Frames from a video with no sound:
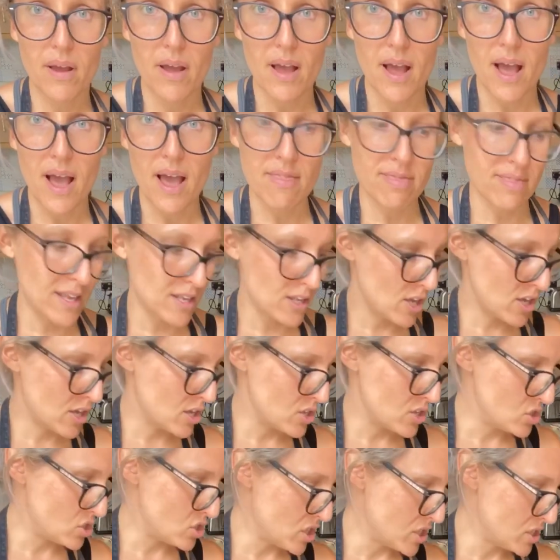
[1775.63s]
And then you
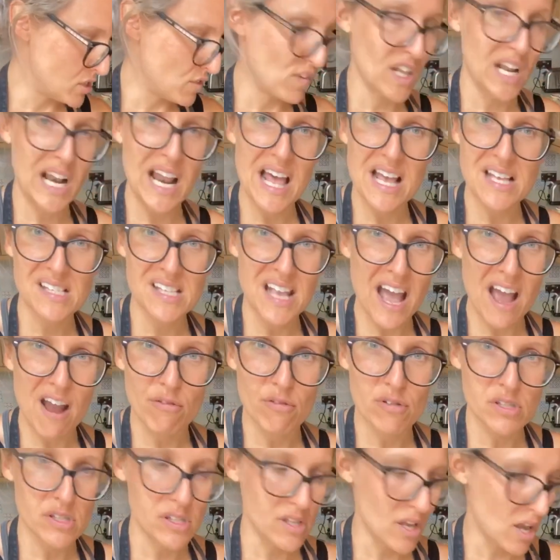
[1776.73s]
can just, for the last hour
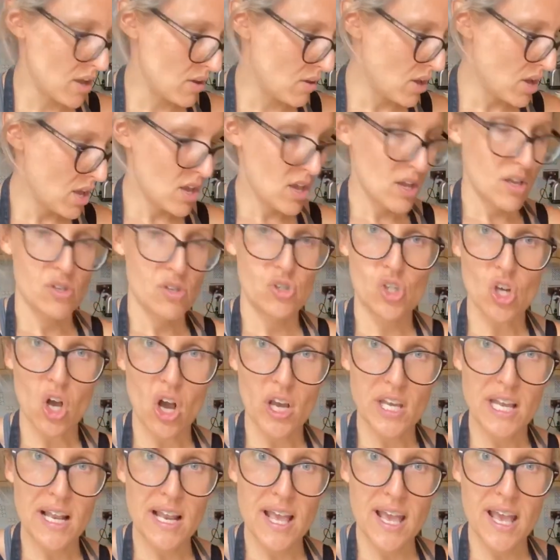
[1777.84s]
or so,
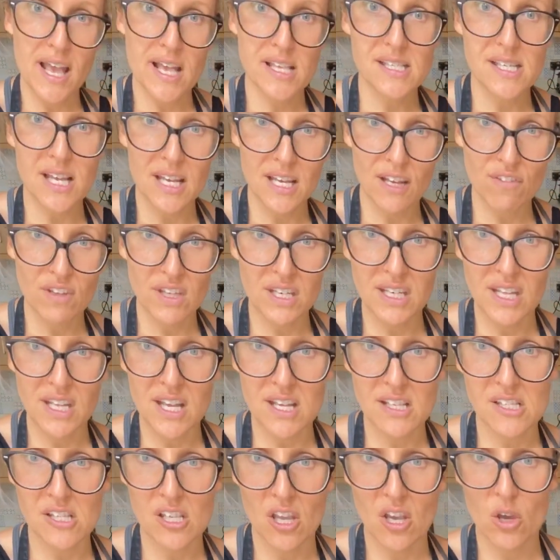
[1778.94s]
jar your lid, and if you
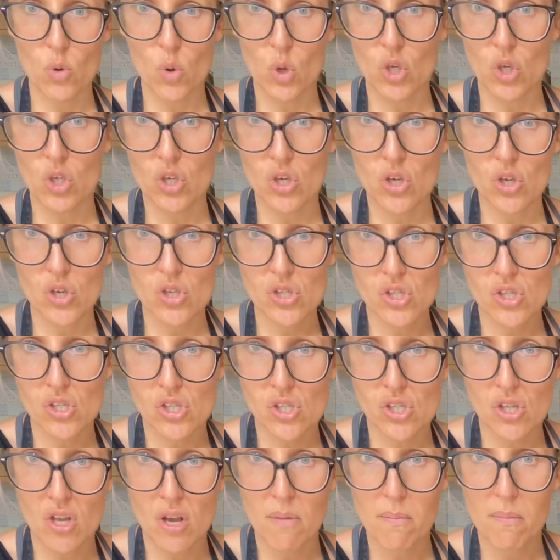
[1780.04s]
need to, use
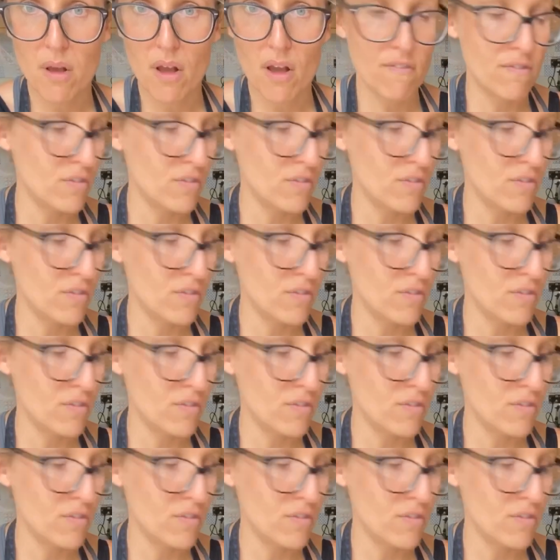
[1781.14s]
some of